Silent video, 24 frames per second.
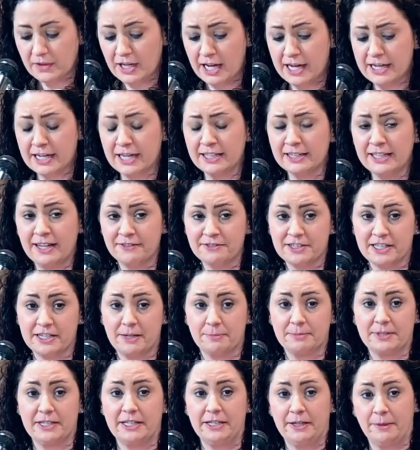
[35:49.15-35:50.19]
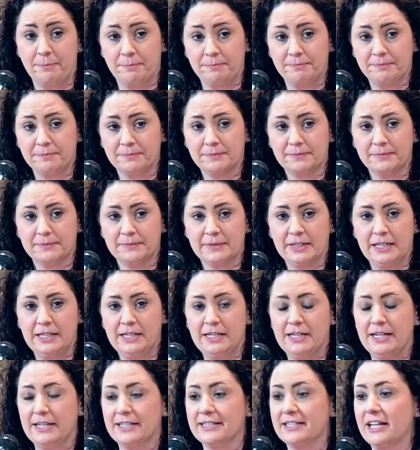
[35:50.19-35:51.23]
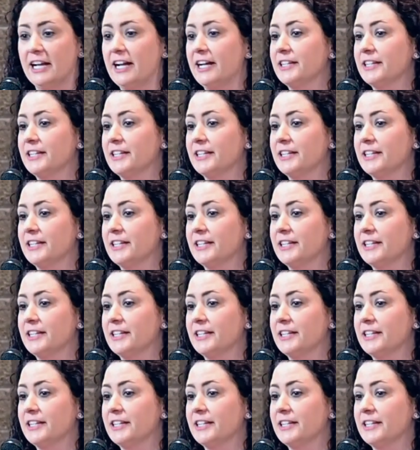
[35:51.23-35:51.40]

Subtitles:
And I left it up to him. I said,